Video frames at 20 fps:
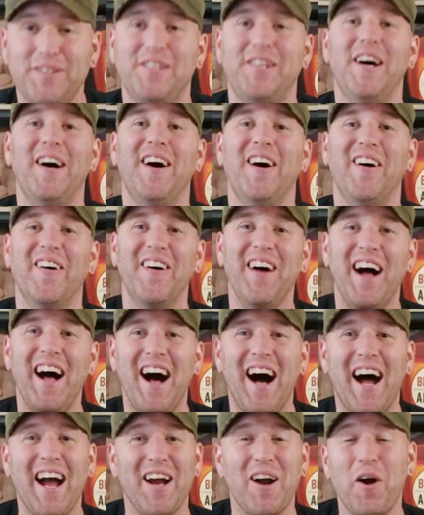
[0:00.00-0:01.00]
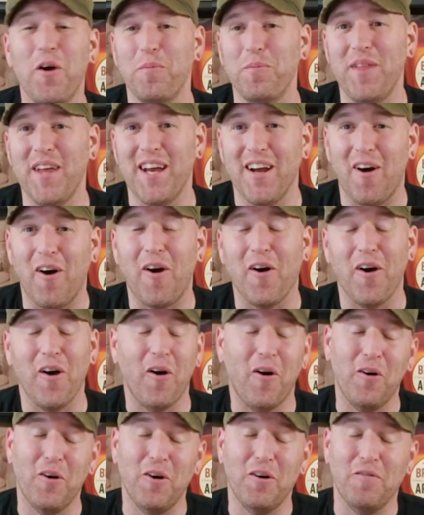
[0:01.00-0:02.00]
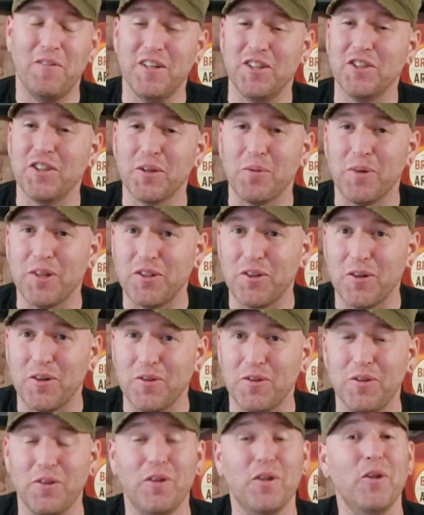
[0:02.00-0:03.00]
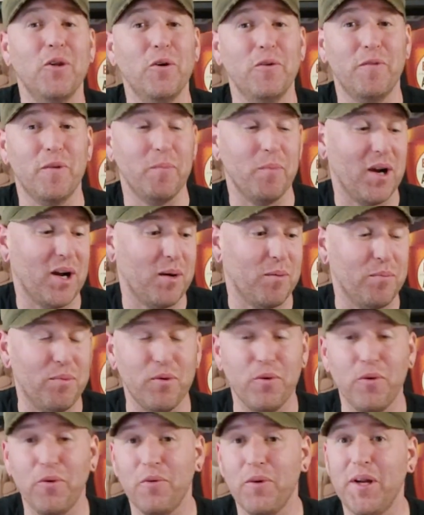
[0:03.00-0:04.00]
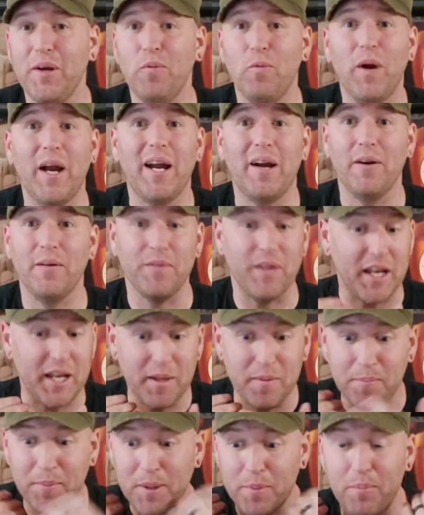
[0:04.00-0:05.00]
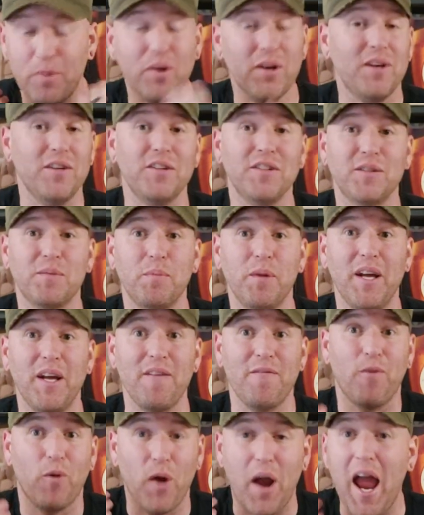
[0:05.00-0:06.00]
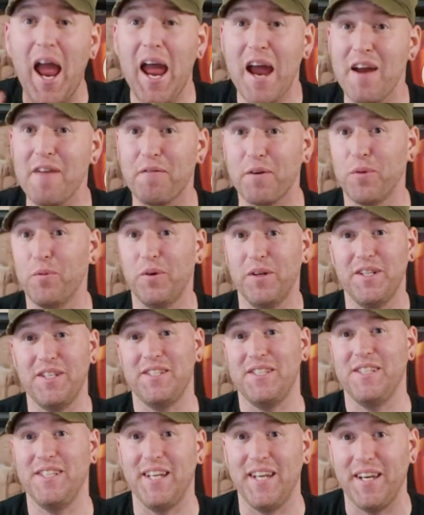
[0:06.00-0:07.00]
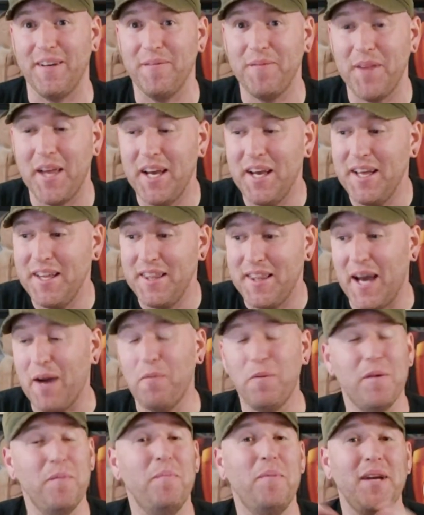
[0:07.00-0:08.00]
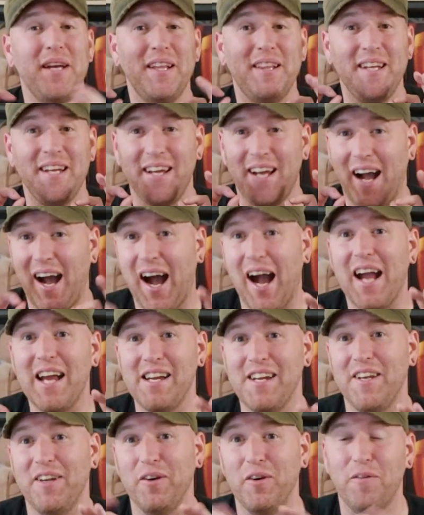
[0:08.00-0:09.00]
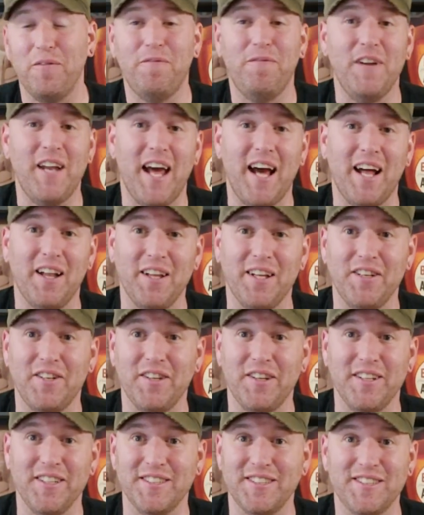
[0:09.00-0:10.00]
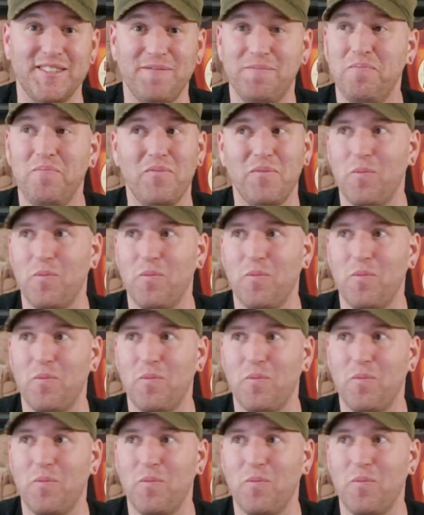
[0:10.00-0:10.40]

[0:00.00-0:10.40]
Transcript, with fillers: So I hope they are all eventually returned to the Löwenbräu brewery, where they can be put on display for everyone to see. That would be the ideal finale to this